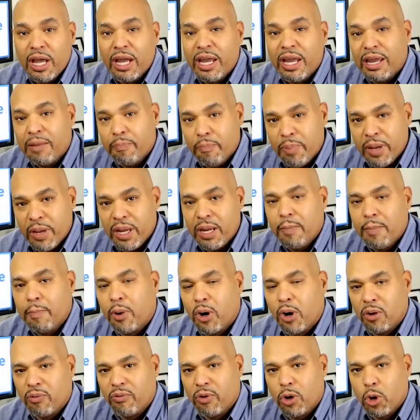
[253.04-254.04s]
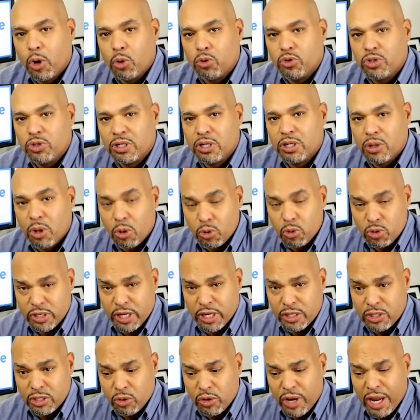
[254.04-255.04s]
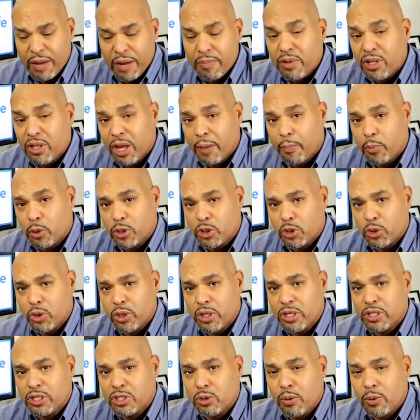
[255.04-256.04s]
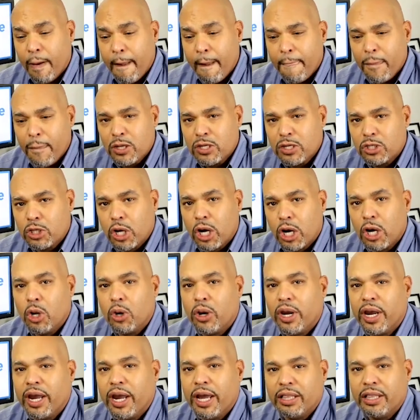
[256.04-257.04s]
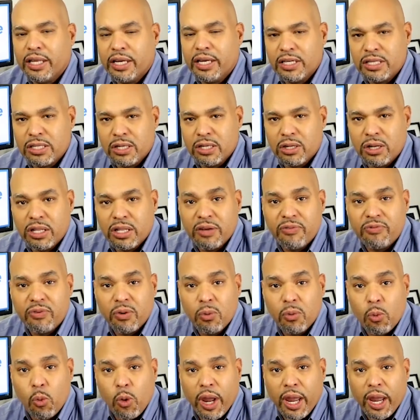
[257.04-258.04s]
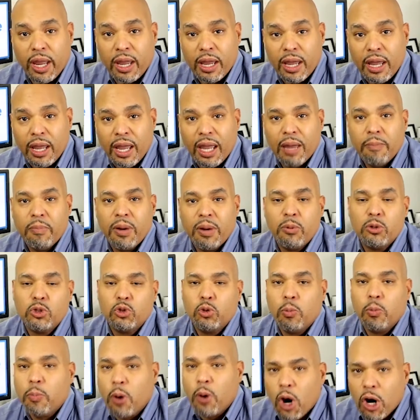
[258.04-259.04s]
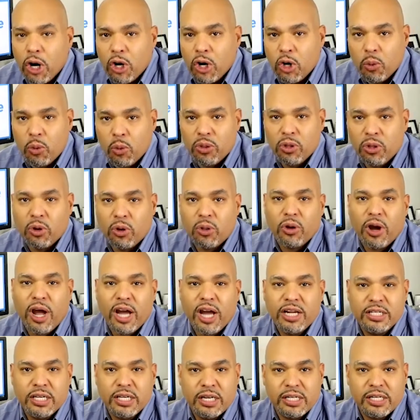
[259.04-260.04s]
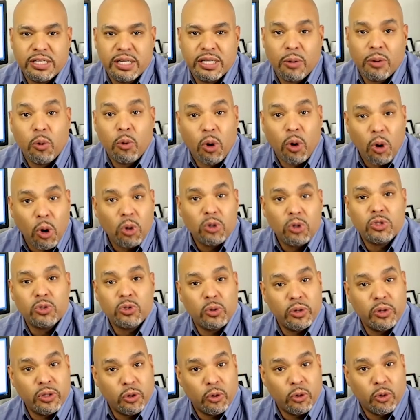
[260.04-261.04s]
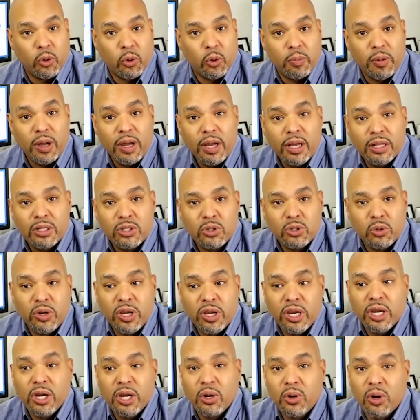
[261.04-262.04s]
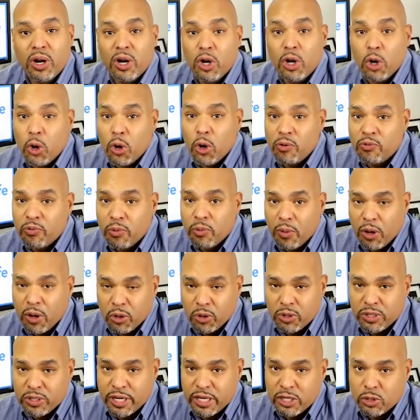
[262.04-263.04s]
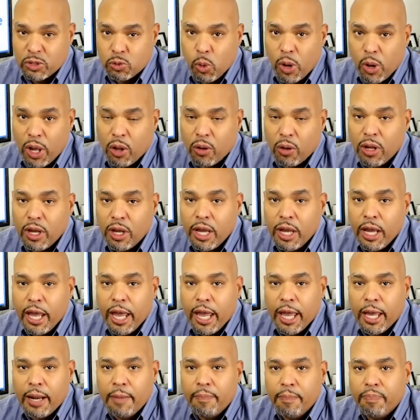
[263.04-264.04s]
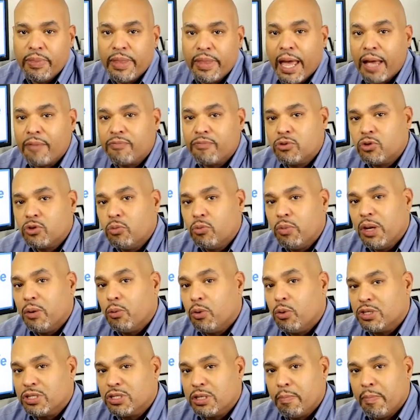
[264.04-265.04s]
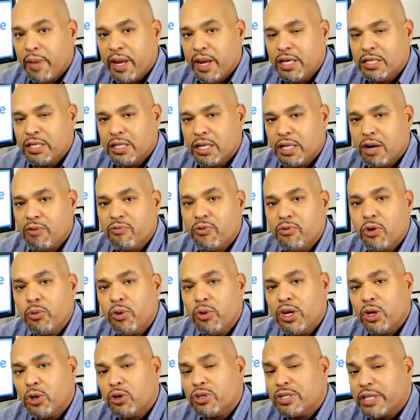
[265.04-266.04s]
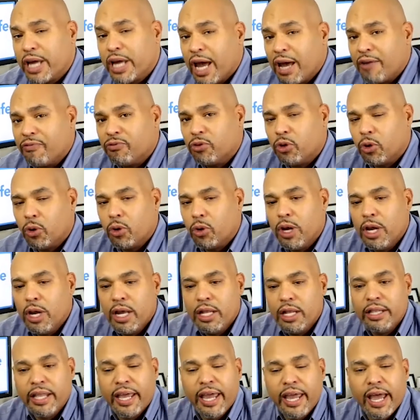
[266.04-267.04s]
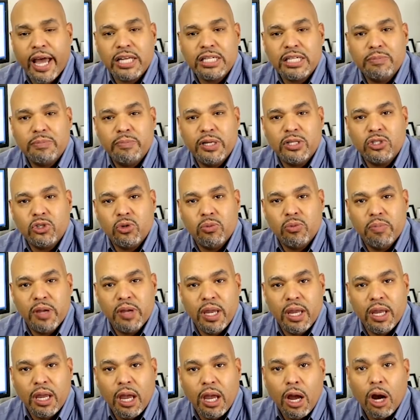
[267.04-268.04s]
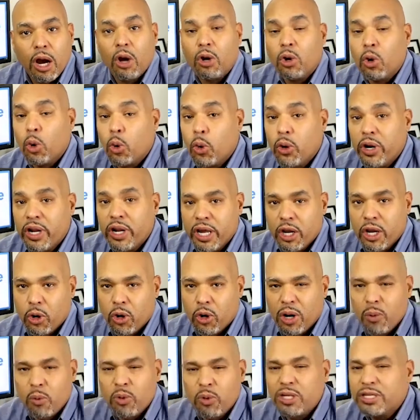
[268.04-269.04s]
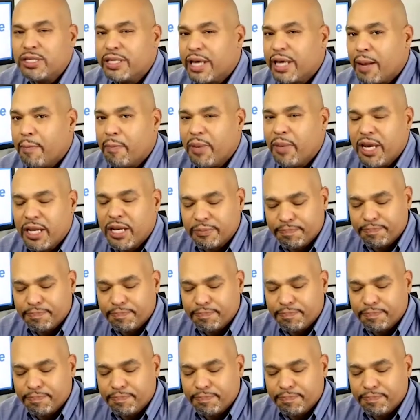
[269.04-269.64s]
being part of the Coast Dental gave me the opportunity to start looking at things in a different way and be able to partner with other hygienists that were also in the group, to hear and learn from others as well. And that to me was amazing. A few years after, they asked me to be a coordinator. And what does that mean?